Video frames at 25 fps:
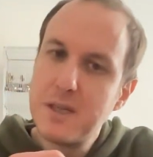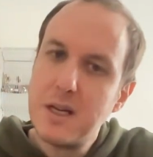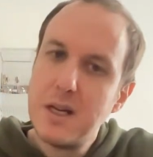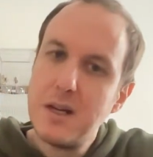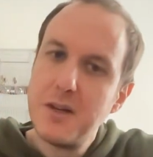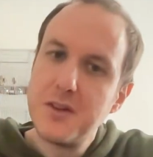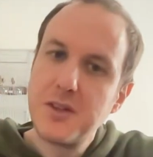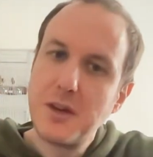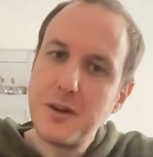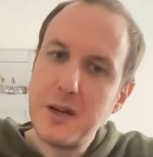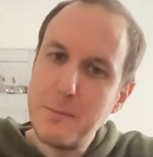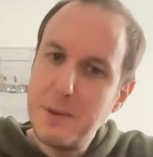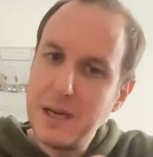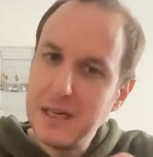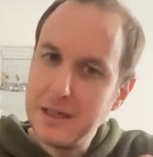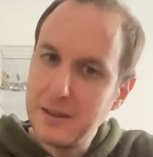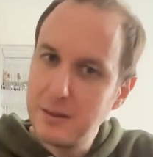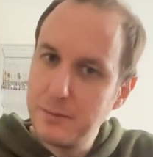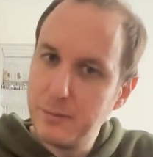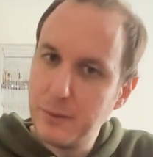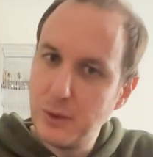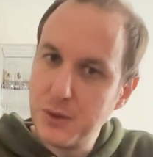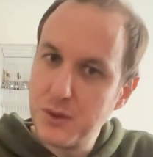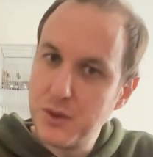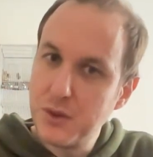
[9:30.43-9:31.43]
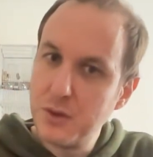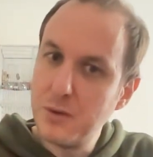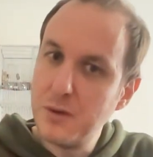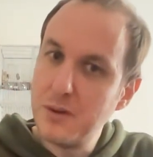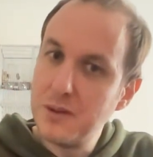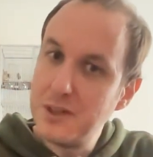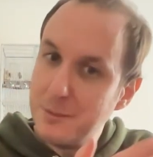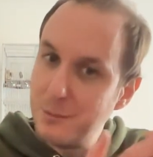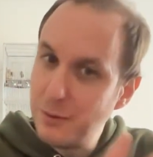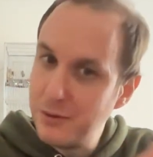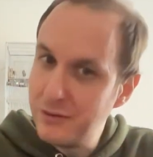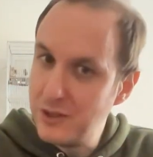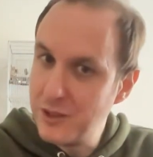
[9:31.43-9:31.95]
So he picked up the bottle and
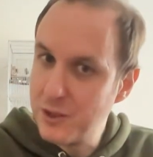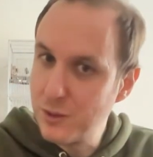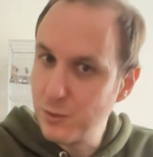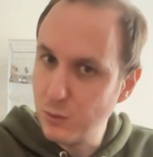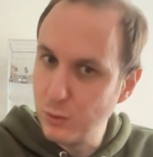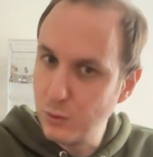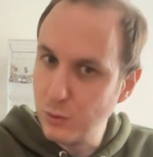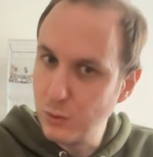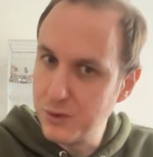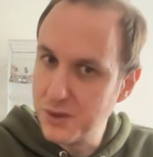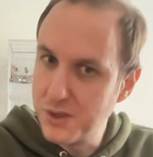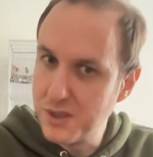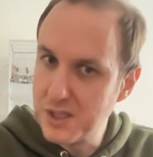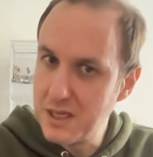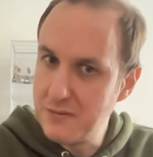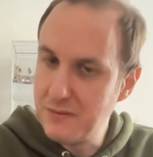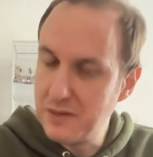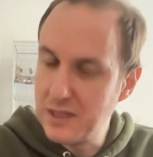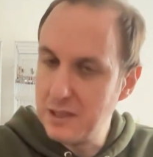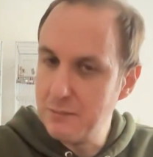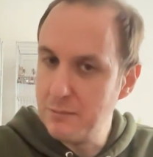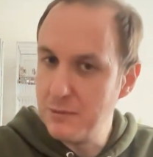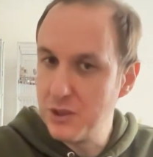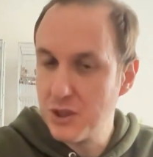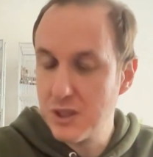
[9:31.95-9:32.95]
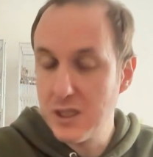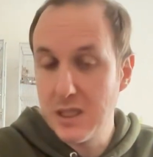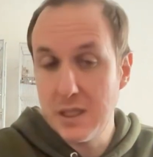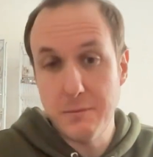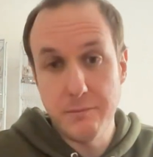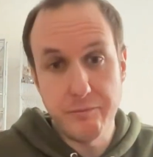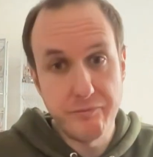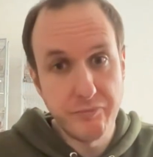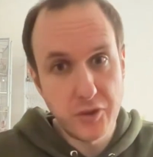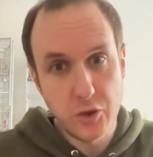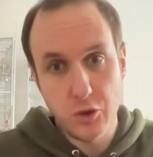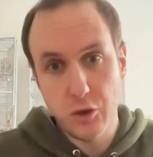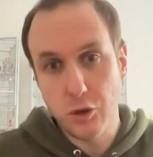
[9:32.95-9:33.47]
he moved it towards the vending machine,
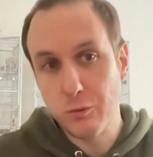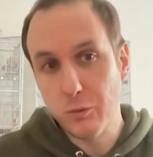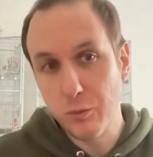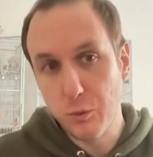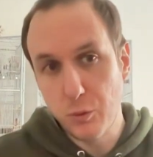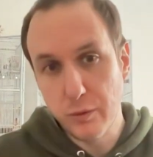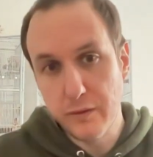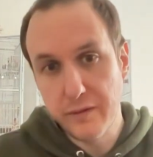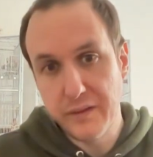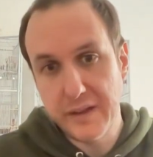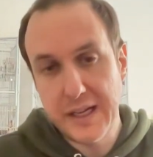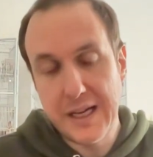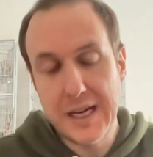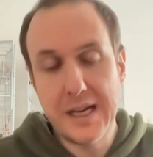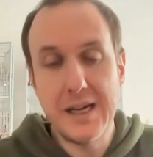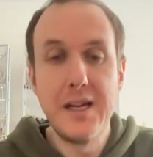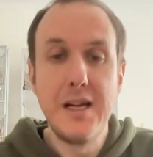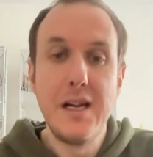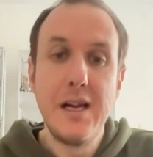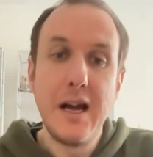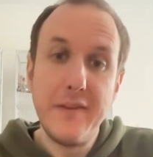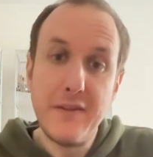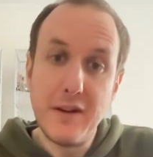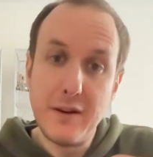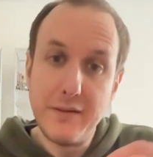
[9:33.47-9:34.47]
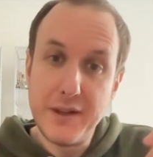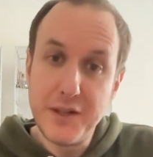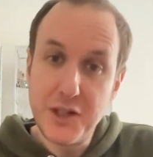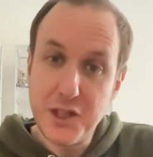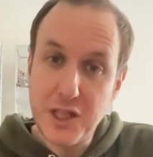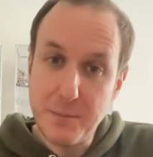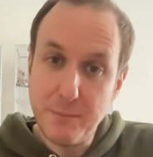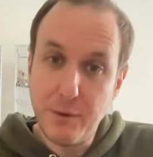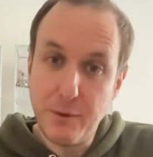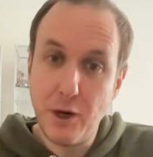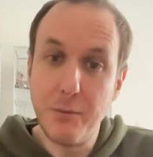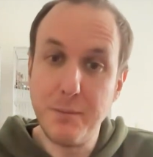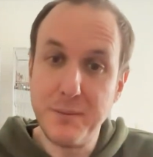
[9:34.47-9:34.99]
got a reward for that. And then eventually
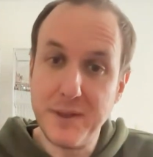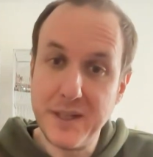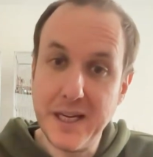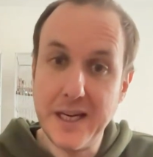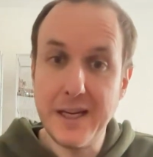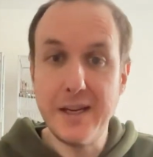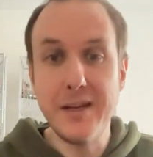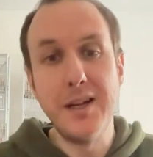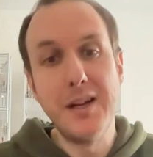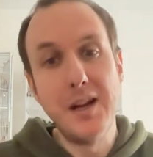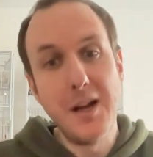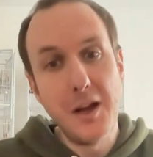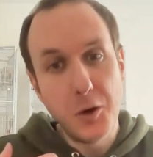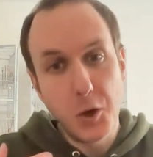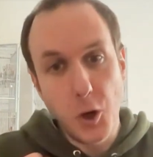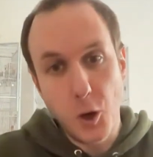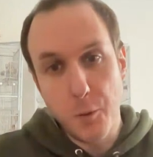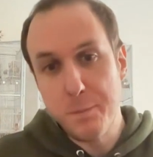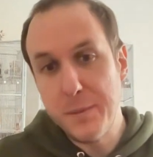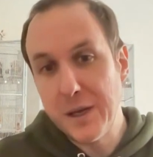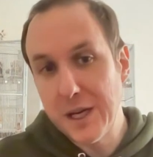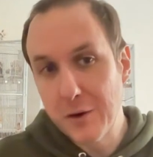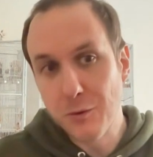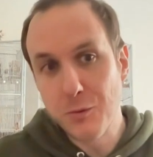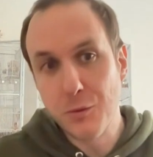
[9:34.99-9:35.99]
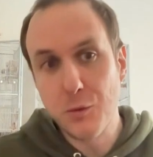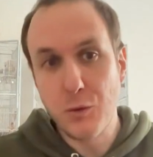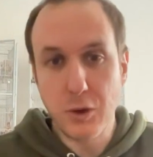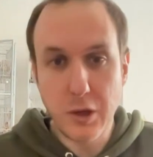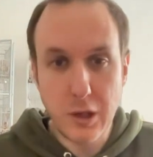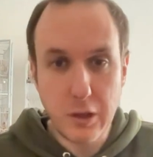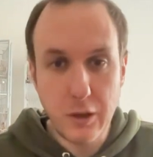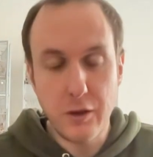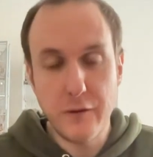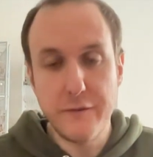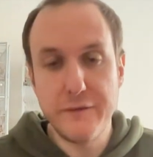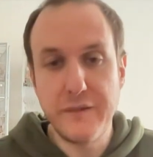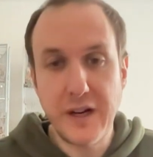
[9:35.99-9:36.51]
he popped in, got a big reward, a
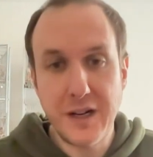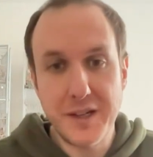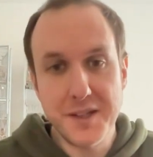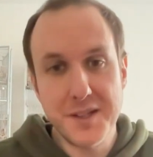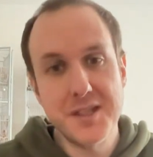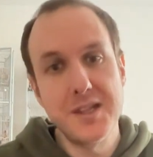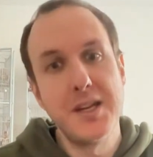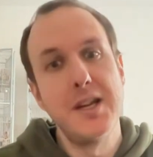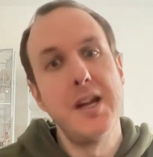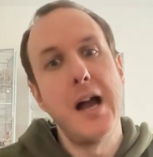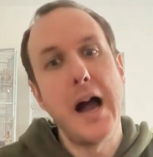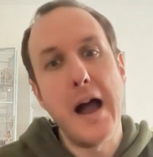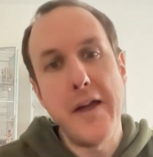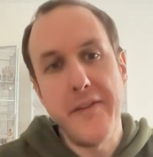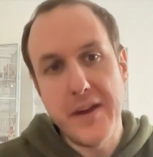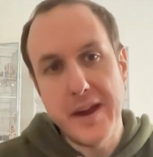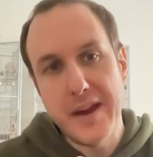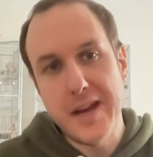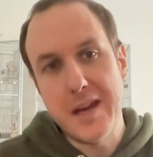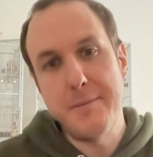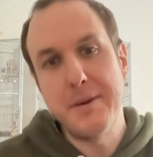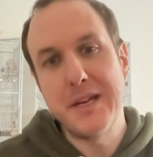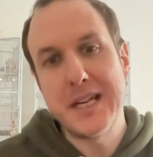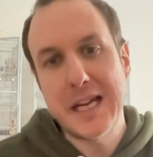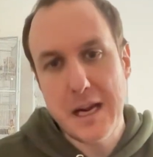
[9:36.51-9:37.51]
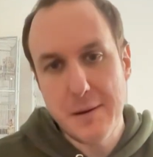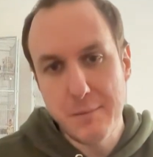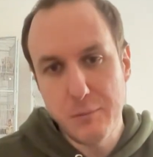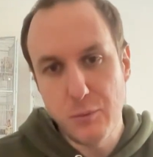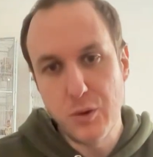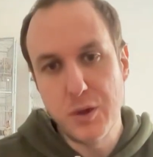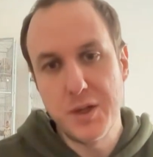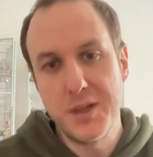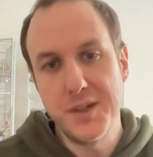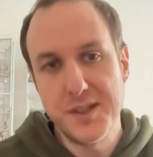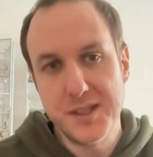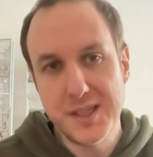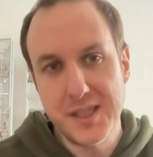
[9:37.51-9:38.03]
lot of fuss, and then it became more
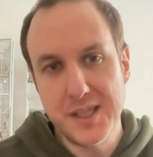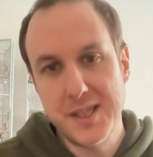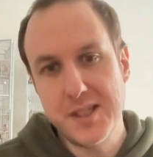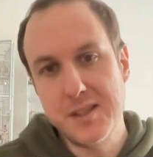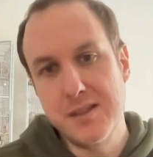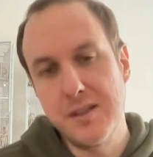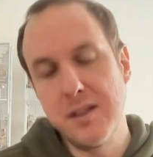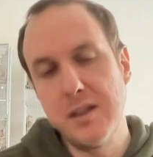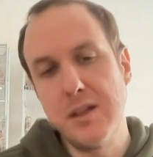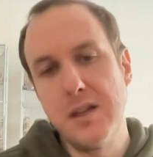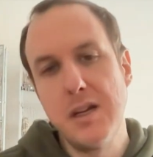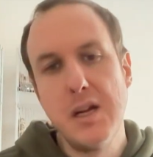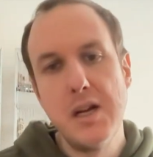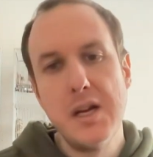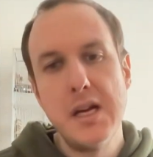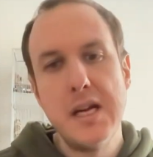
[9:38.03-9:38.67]
consistent.